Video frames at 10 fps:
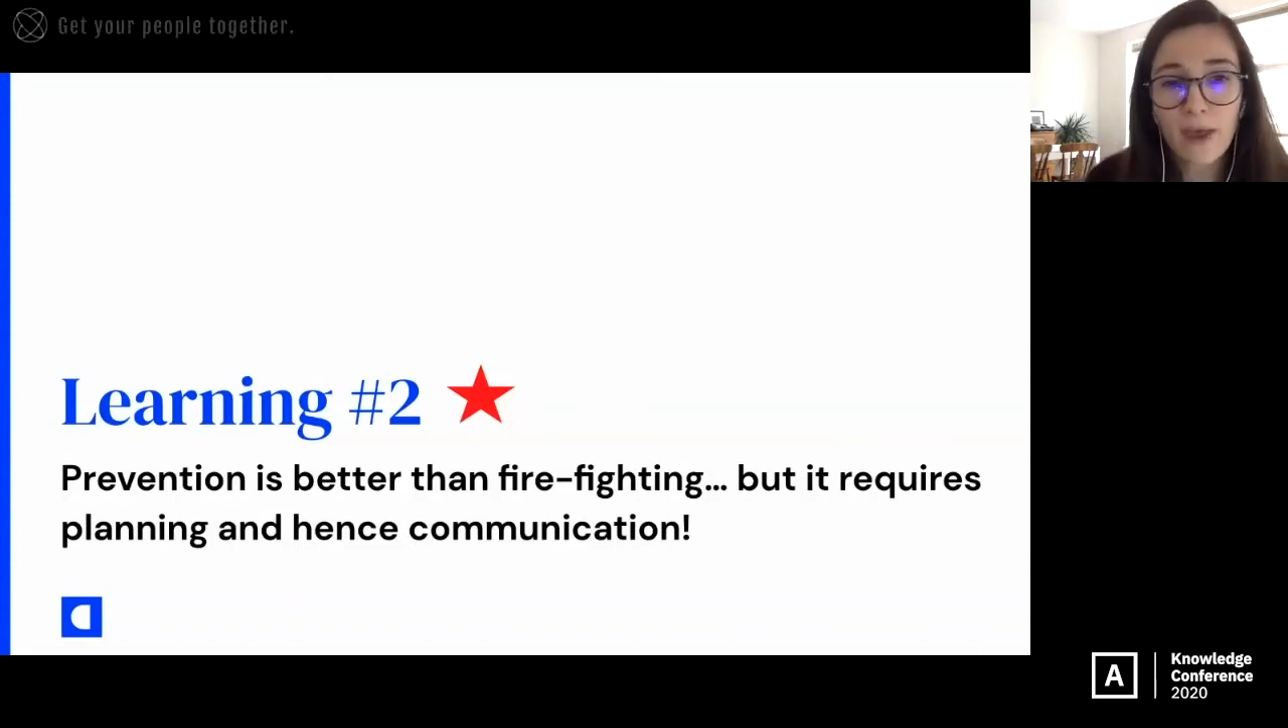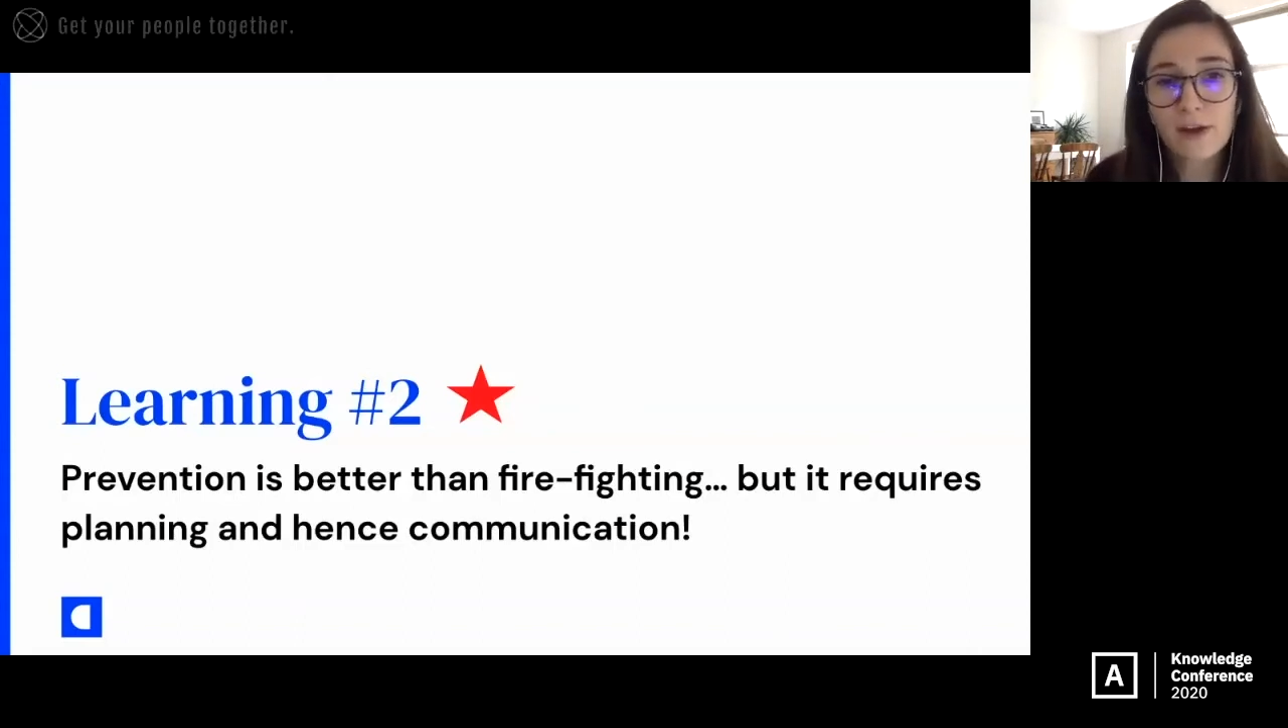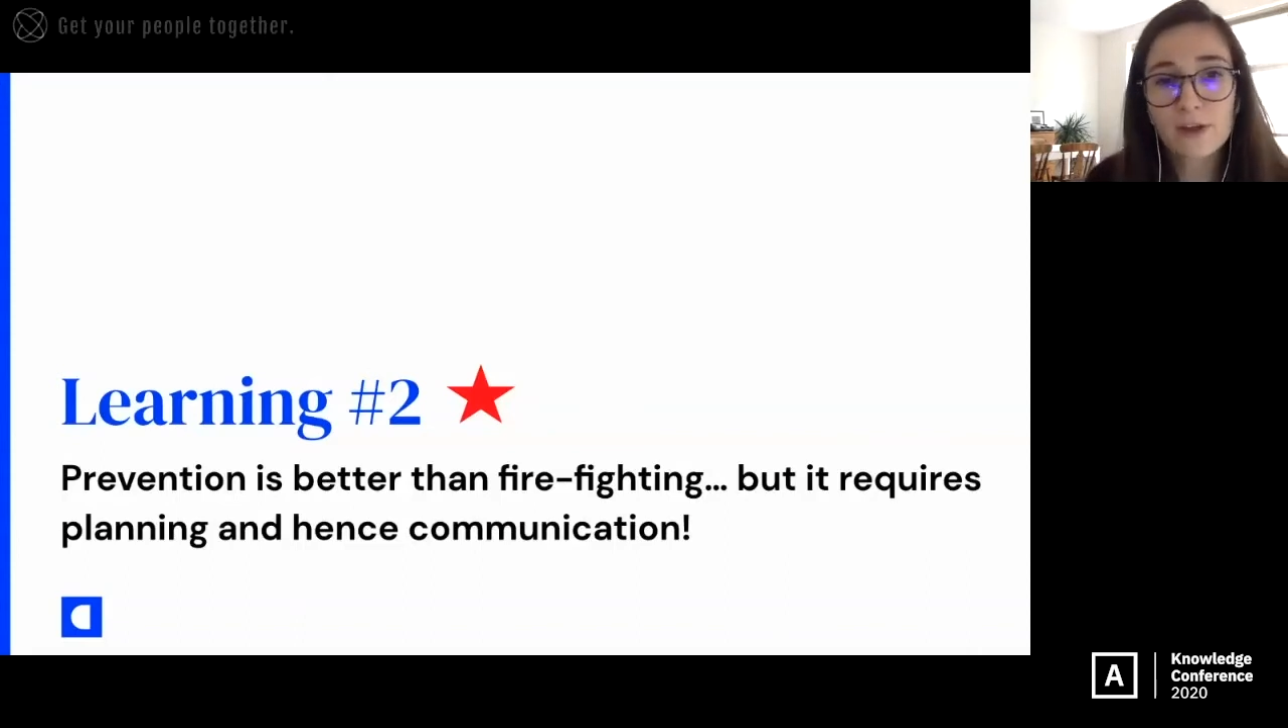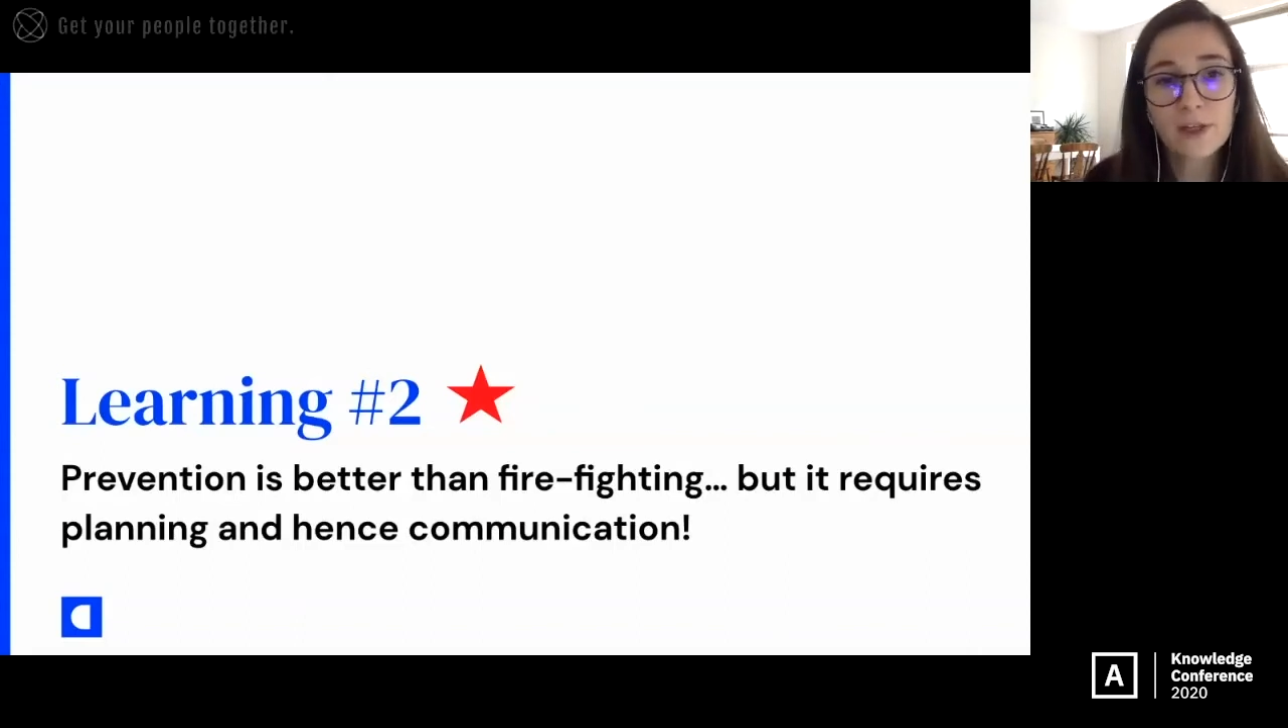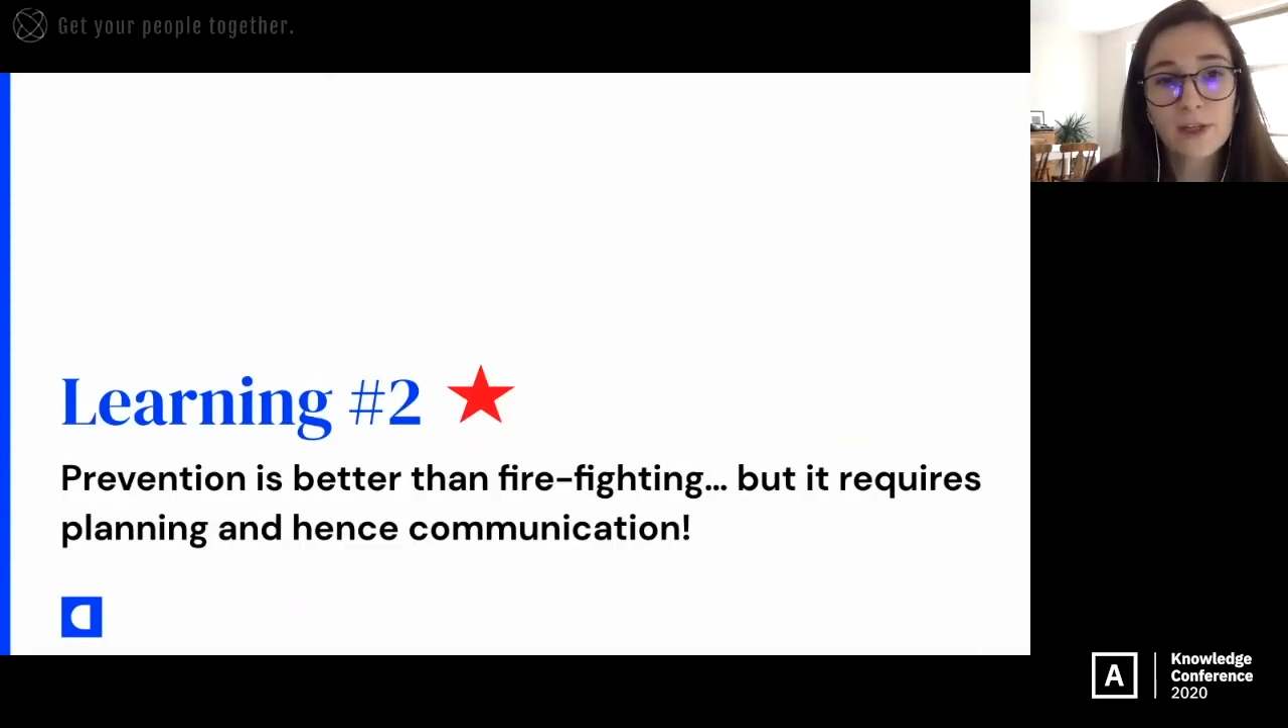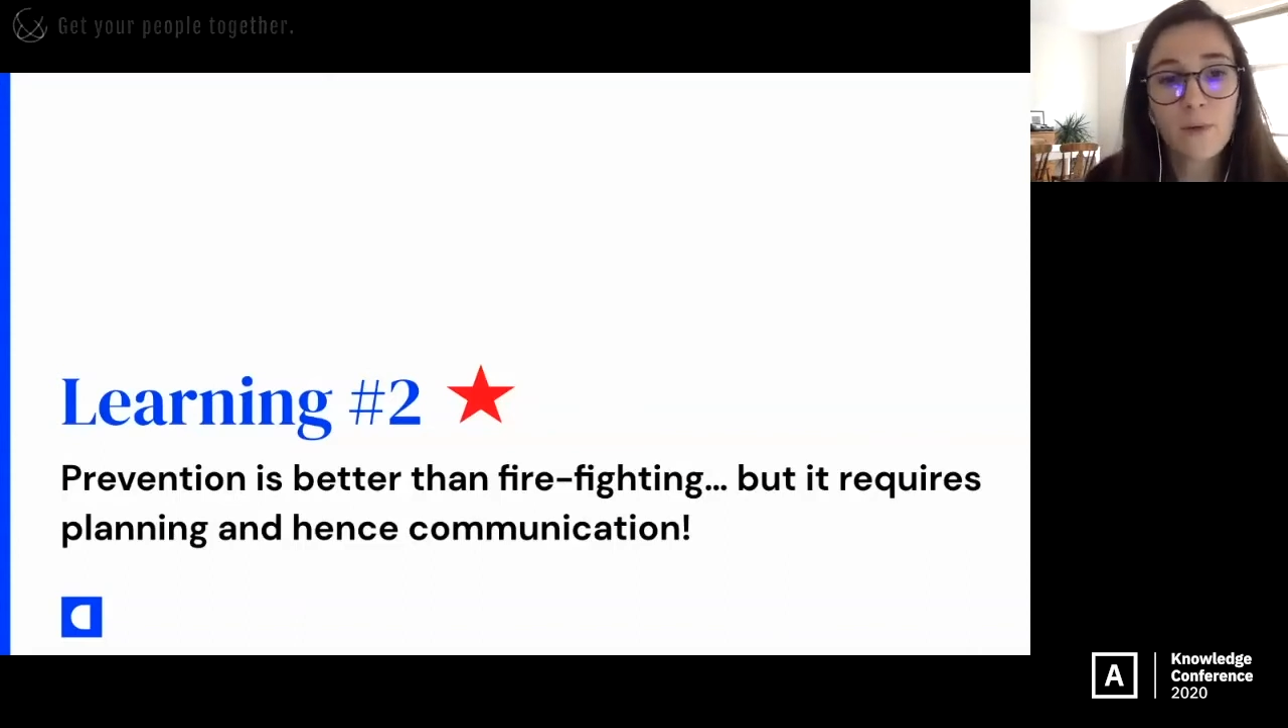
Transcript: actually